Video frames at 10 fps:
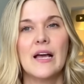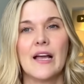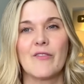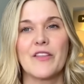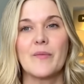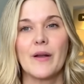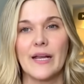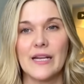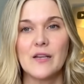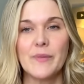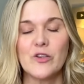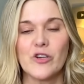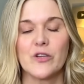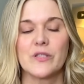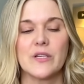If we think about
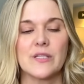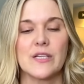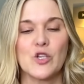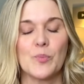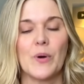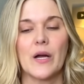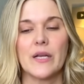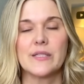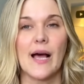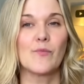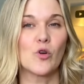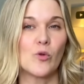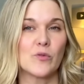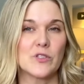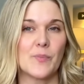endometriosis is your body's
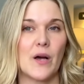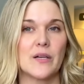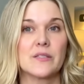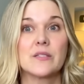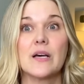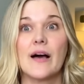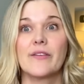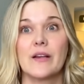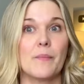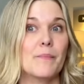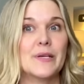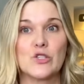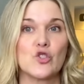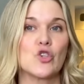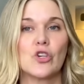abnormal response to having
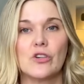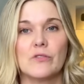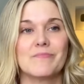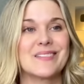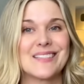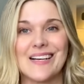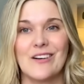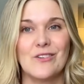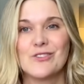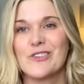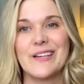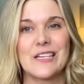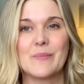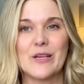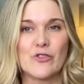menstrual cells or
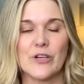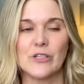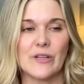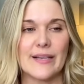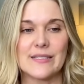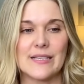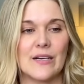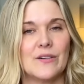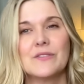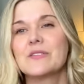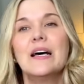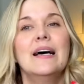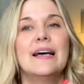endometrial like cells,